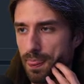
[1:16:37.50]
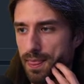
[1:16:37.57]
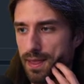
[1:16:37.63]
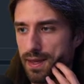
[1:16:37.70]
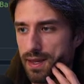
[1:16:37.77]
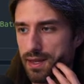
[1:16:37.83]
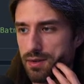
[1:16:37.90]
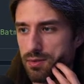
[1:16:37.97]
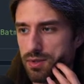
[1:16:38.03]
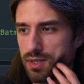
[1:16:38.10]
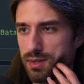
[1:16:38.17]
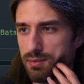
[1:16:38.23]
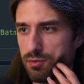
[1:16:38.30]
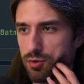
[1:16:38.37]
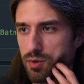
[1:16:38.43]
Like I could
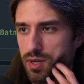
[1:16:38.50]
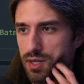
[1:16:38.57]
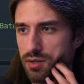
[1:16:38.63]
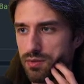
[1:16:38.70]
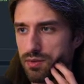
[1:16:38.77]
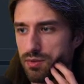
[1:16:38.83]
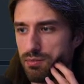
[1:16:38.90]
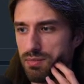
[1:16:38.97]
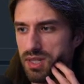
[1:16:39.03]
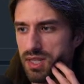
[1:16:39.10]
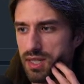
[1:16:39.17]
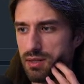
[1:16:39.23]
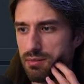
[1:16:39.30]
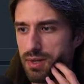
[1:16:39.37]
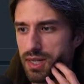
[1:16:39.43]
keep track of the min
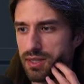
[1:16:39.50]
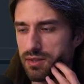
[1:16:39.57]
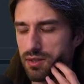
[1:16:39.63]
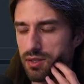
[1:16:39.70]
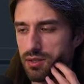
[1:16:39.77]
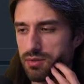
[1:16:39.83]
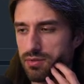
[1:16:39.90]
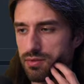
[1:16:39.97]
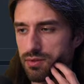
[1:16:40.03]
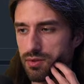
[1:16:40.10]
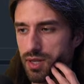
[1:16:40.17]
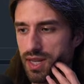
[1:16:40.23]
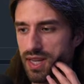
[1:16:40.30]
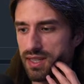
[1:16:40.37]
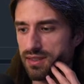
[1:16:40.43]
and max of
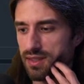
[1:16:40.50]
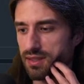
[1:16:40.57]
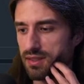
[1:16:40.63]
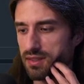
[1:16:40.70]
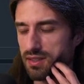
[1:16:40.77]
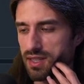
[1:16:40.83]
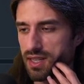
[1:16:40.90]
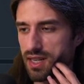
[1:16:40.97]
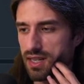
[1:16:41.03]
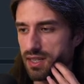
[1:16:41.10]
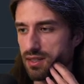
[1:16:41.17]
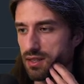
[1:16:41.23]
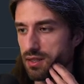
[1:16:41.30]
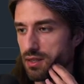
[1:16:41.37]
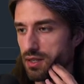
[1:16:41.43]
x and say
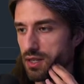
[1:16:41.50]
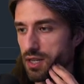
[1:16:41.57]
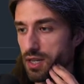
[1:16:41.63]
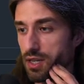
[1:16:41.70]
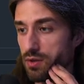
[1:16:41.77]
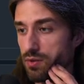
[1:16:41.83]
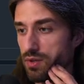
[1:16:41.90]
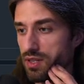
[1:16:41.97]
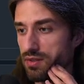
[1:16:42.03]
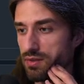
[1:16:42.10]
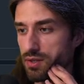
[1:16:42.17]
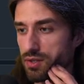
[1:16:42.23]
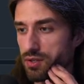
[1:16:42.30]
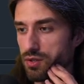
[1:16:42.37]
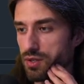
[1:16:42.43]
like you
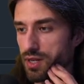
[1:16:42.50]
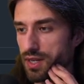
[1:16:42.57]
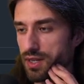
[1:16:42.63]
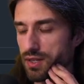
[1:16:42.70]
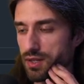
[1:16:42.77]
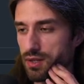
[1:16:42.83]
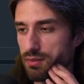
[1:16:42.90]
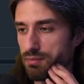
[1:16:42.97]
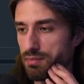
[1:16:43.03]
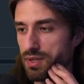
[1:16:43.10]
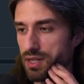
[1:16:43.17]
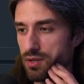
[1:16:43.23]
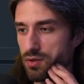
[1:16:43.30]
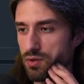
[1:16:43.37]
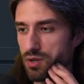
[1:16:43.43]
never go like
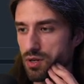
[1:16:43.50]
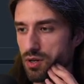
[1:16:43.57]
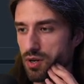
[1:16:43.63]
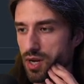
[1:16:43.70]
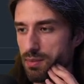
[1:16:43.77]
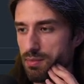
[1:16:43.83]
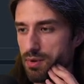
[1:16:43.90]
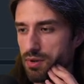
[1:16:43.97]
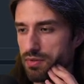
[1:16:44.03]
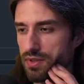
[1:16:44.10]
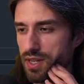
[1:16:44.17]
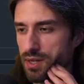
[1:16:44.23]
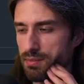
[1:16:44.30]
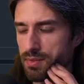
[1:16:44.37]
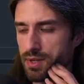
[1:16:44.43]
below or above
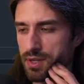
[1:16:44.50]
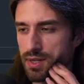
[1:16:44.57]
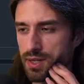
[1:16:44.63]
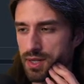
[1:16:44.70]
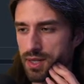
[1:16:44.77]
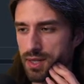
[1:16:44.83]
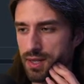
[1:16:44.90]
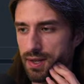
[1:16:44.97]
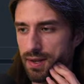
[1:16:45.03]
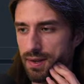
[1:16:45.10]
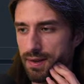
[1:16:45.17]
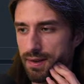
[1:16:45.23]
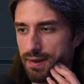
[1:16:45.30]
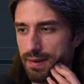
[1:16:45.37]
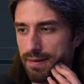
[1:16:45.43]
them.
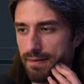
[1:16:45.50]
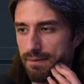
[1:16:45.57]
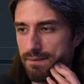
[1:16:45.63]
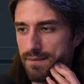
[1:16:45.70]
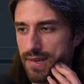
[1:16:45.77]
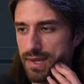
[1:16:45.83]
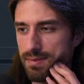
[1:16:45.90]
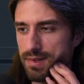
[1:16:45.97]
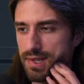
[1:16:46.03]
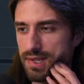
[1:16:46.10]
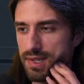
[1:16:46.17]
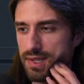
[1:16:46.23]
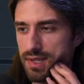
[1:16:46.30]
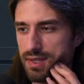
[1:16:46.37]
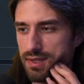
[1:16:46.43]
Maybe
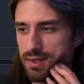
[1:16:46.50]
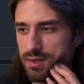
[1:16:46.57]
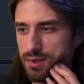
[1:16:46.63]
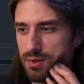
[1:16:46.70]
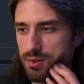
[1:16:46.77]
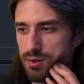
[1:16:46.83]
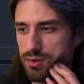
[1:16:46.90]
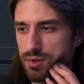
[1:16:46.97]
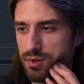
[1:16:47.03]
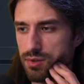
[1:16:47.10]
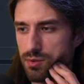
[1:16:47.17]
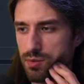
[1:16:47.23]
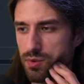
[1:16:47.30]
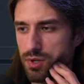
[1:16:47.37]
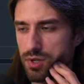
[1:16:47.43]
this could
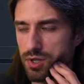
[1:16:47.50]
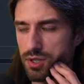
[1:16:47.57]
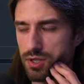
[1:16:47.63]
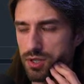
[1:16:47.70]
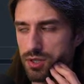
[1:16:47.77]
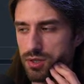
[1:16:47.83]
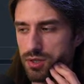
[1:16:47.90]
work.